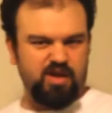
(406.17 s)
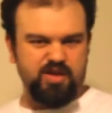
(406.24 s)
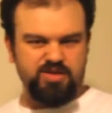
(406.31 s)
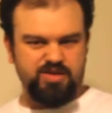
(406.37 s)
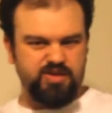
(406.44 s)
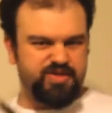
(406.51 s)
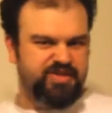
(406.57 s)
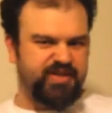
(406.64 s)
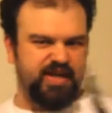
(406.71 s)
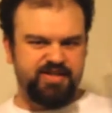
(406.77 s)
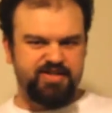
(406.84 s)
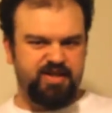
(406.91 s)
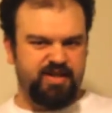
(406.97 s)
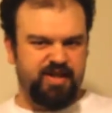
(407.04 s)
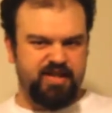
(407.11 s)
So it sounds
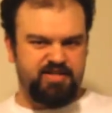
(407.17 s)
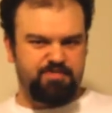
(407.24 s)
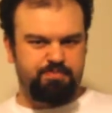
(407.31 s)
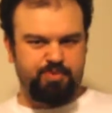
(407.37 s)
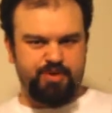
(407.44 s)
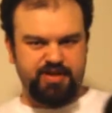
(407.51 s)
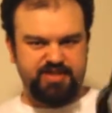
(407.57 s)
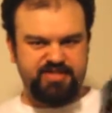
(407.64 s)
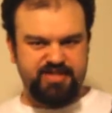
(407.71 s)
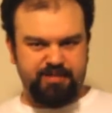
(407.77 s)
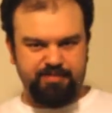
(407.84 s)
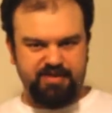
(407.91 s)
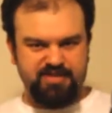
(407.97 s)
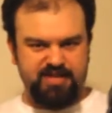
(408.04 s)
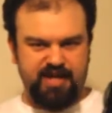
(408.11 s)
like it's putting
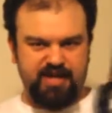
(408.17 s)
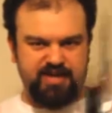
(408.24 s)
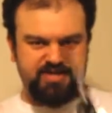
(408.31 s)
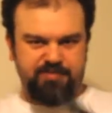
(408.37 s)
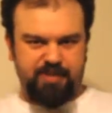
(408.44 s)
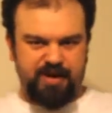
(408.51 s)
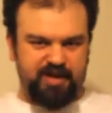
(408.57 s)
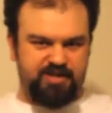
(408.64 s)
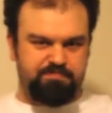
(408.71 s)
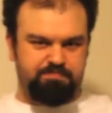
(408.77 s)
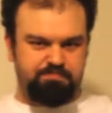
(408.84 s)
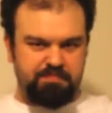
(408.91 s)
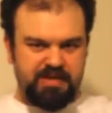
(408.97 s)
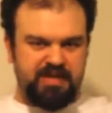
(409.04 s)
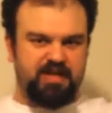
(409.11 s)
something together to make a
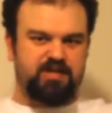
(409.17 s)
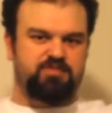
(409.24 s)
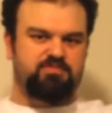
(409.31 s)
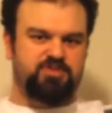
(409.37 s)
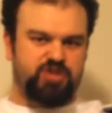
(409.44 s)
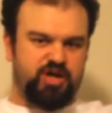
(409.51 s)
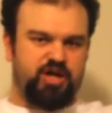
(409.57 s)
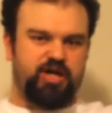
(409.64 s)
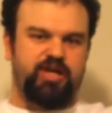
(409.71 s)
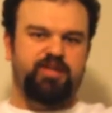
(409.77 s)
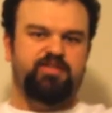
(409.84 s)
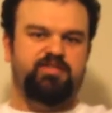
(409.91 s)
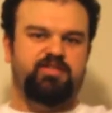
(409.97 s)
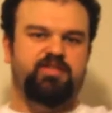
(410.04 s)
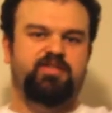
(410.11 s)
big,
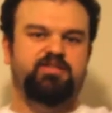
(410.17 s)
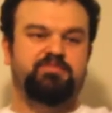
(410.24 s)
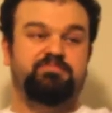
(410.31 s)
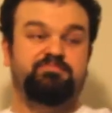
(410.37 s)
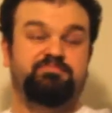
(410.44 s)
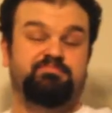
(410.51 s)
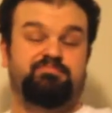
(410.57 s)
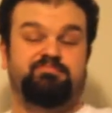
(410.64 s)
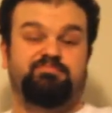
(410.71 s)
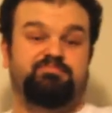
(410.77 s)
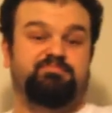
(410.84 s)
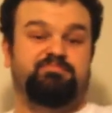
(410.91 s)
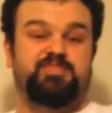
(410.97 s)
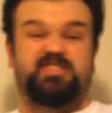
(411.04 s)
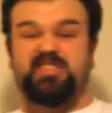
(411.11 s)
giant,
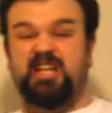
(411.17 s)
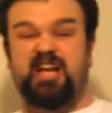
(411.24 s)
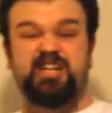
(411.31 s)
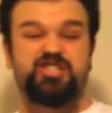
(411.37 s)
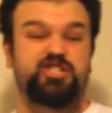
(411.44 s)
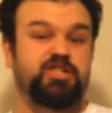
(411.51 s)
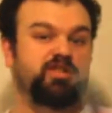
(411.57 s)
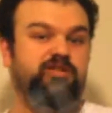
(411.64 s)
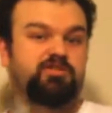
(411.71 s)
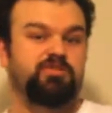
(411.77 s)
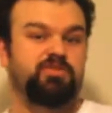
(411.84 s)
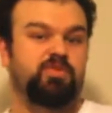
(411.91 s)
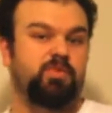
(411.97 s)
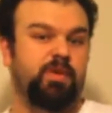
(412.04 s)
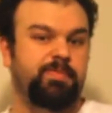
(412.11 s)
slashing
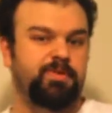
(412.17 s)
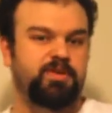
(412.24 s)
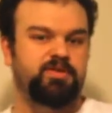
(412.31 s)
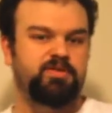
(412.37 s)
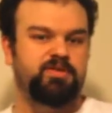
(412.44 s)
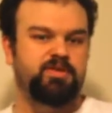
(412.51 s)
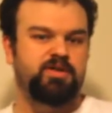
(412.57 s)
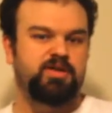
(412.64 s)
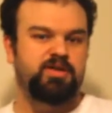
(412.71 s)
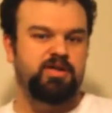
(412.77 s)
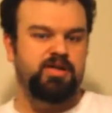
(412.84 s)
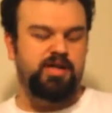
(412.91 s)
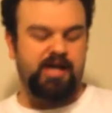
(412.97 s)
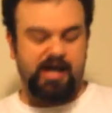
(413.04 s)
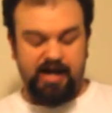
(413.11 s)
weapon.
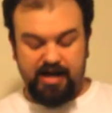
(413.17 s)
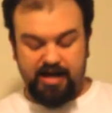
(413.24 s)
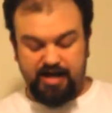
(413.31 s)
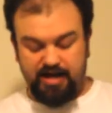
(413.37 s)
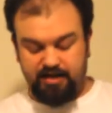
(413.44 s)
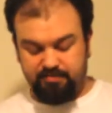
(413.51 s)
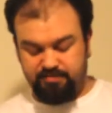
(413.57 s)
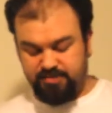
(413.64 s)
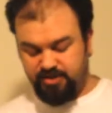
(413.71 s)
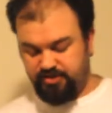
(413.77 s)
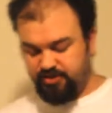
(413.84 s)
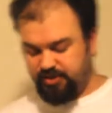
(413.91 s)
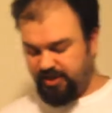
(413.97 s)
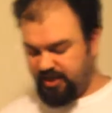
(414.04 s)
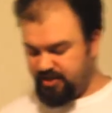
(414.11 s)
So I'll
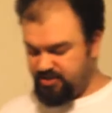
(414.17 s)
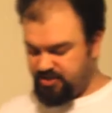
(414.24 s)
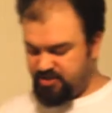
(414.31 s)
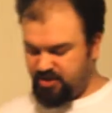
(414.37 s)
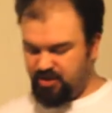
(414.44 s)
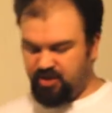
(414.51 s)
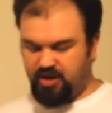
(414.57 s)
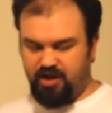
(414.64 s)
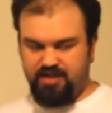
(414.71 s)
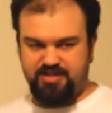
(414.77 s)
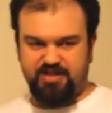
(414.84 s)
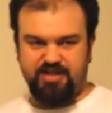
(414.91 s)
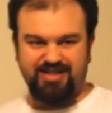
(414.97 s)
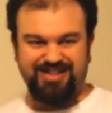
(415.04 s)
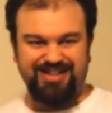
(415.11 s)
do it again just so you guys
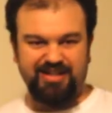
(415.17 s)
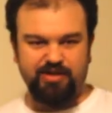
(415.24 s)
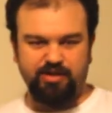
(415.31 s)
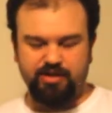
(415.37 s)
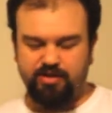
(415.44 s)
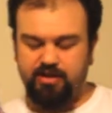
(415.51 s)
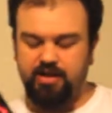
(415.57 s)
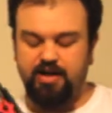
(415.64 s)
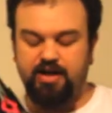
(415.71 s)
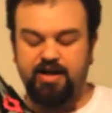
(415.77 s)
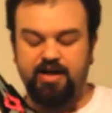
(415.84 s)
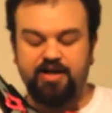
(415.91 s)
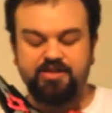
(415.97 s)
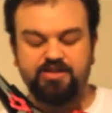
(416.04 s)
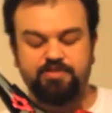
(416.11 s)
can hear it.
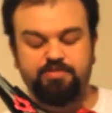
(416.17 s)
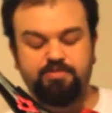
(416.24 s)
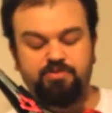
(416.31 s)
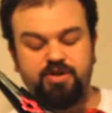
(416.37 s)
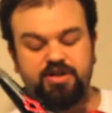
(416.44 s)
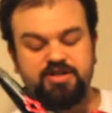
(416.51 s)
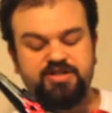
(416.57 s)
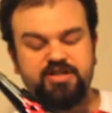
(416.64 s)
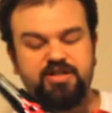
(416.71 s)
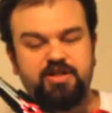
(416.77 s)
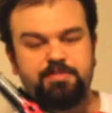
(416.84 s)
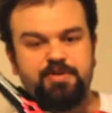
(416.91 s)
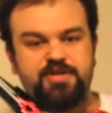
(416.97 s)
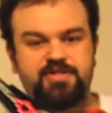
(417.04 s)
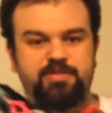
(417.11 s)
To release it, you
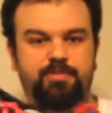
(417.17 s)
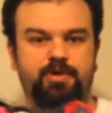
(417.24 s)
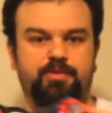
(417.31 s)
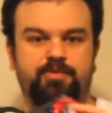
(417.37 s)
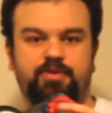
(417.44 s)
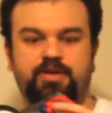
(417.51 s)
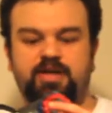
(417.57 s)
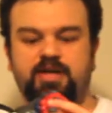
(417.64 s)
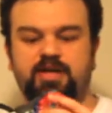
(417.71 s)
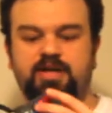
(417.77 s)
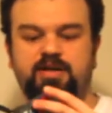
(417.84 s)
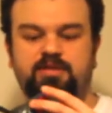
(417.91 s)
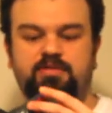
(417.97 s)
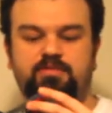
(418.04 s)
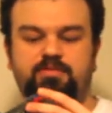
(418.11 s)
press the bottom here,
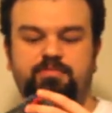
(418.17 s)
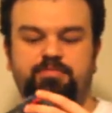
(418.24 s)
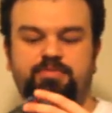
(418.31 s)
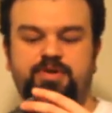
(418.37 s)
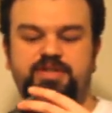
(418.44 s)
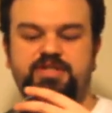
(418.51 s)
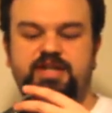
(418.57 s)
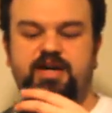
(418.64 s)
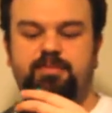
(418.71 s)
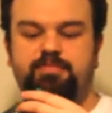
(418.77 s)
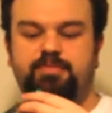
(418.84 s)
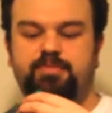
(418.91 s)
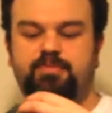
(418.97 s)
press up,